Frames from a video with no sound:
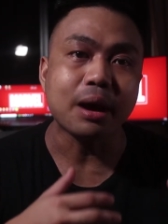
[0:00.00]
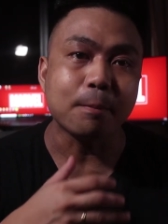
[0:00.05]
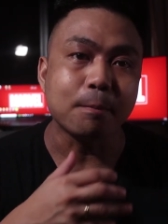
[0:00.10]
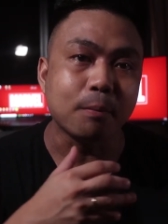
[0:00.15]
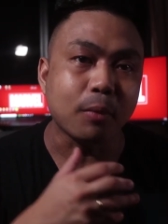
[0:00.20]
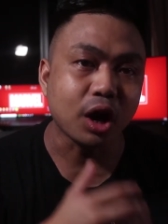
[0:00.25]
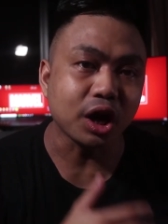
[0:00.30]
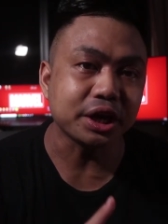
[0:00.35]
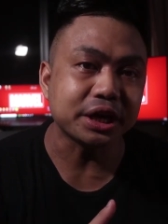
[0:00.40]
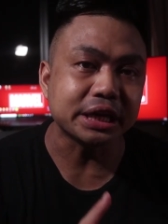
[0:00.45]

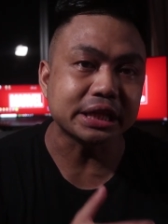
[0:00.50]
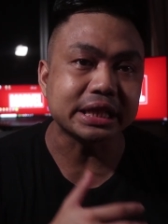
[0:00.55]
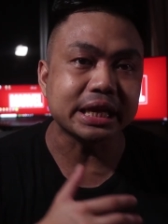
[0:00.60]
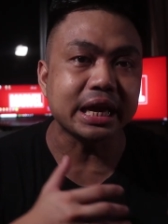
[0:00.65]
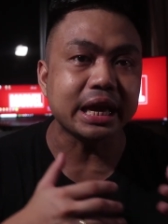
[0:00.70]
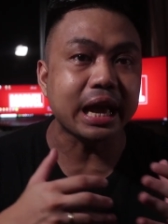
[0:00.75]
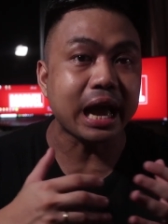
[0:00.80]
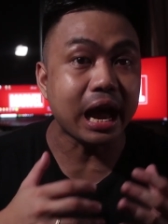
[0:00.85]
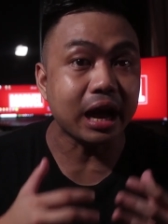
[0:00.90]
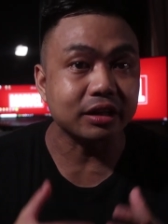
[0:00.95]

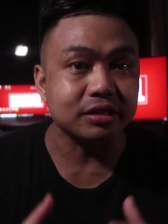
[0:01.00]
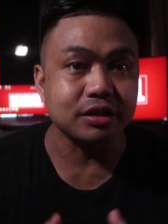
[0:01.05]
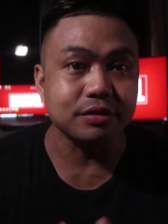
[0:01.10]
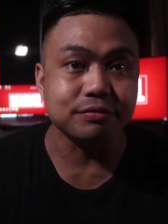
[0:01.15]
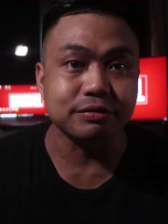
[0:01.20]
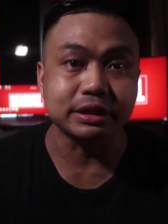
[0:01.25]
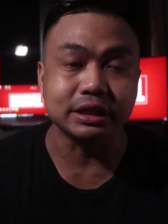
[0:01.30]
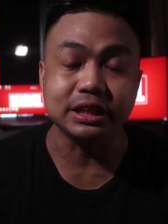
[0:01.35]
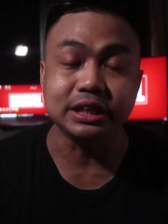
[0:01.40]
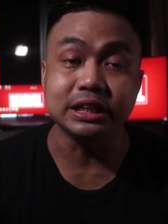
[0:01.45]
marketing
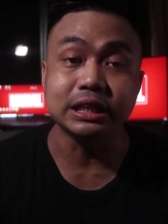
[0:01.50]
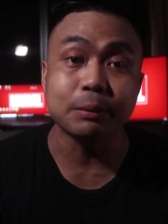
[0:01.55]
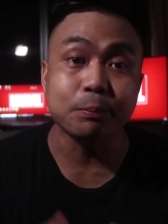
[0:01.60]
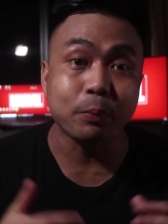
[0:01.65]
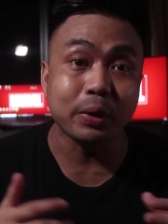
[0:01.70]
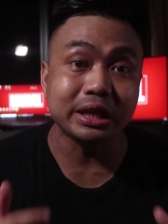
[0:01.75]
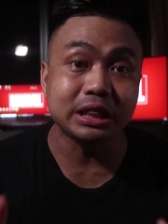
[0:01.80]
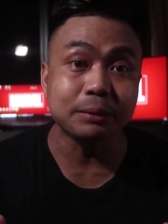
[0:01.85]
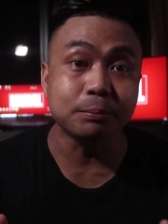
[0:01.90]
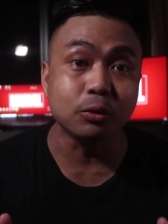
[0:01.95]
activity na
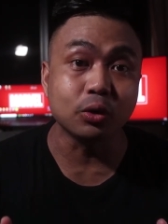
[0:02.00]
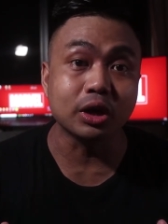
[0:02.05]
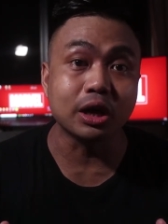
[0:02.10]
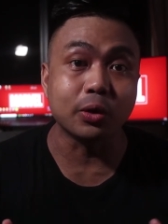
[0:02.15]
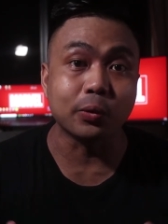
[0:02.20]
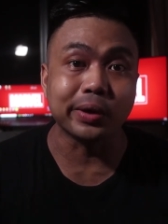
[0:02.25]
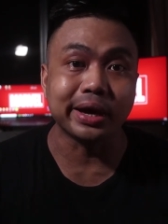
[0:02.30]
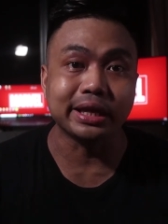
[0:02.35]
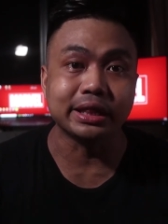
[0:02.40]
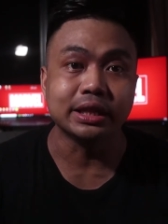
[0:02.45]
pwede mong
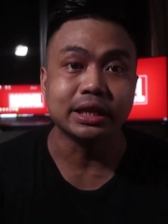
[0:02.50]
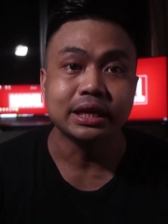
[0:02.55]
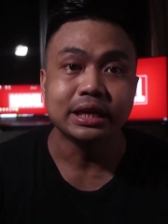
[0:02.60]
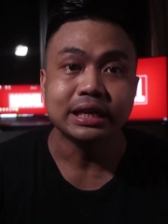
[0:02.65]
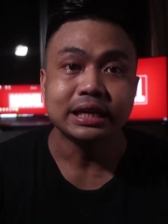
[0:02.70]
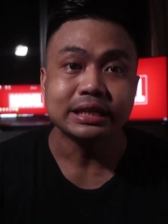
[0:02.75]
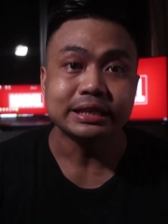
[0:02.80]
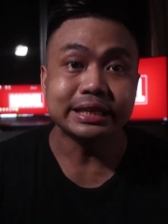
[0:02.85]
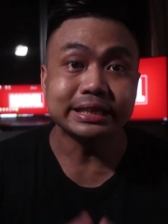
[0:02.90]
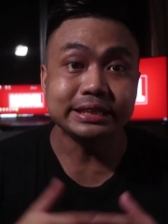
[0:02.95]
gawin
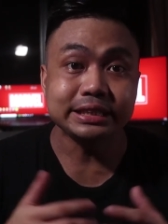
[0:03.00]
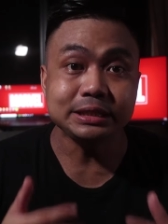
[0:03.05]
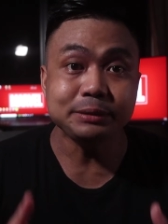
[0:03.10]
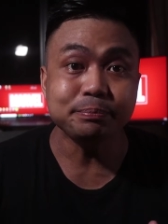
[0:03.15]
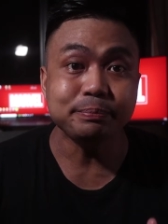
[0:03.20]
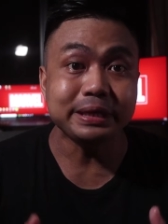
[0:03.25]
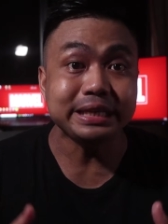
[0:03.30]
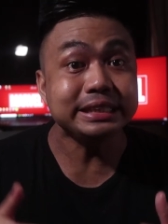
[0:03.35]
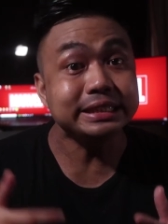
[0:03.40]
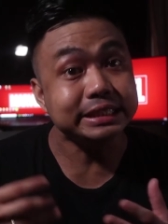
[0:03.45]
na
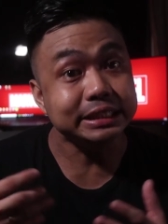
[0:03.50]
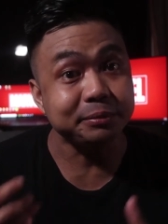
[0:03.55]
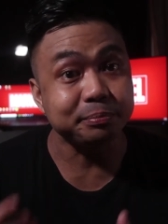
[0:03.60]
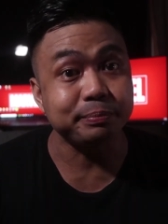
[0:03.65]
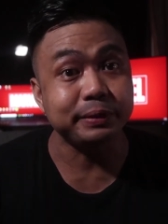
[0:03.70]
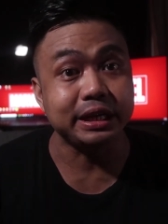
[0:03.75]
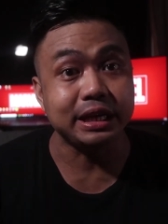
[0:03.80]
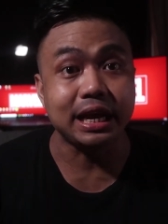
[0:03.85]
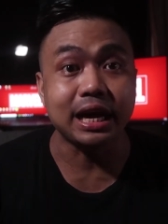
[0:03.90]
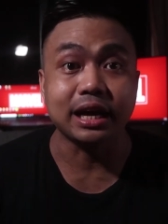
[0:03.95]

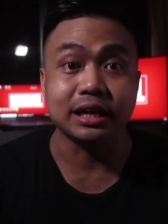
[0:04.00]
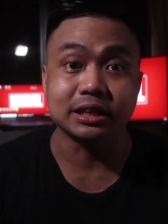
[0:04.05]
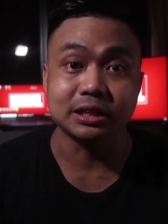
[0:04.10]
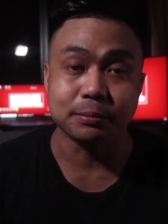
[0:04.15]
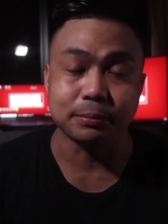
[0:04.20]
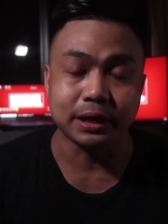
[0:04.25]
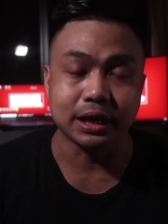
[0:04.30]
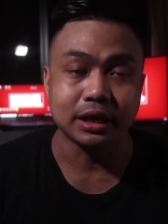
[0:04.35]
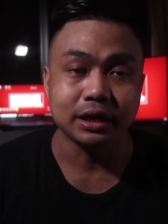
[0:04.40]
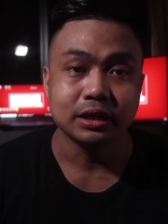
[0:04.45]
simpleng-simple lang,
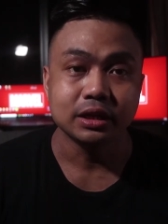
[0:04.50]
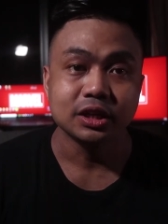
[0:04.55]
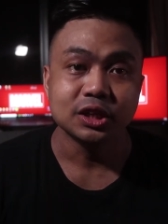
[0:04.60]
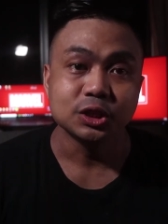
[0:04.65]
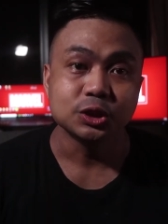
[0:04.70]
di ba?